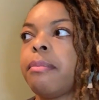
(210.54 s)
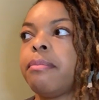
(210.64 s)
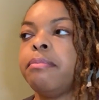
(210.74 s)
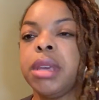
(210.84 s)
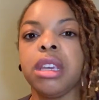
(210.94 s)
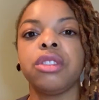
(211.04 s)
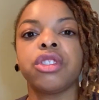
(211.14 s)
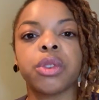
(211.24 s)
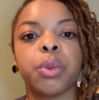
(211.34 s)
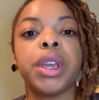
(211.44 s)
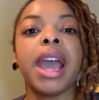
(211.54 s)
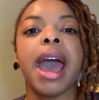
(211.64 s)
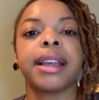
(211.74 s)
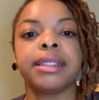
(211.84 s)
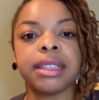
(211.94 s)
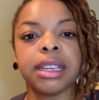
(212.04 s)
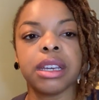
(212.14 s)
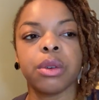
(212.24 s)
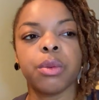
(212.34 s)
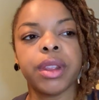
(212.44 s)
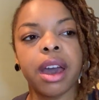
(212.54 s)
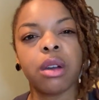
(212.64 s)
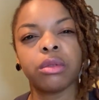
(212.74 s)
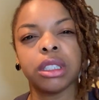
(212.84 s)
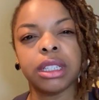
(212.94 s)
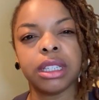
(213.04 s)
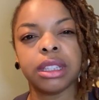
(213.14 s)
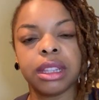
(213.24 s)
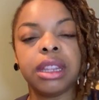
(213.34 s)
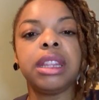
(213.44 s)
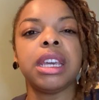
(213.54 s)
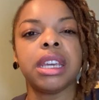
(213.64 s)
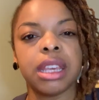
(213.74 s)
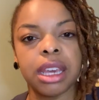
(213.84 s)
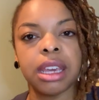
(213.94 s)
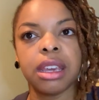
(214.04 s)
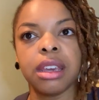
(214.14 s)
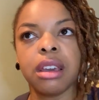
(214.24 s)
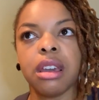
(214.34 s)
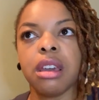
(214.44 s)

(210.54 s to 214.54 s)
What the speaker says: me just reacting without really thinking,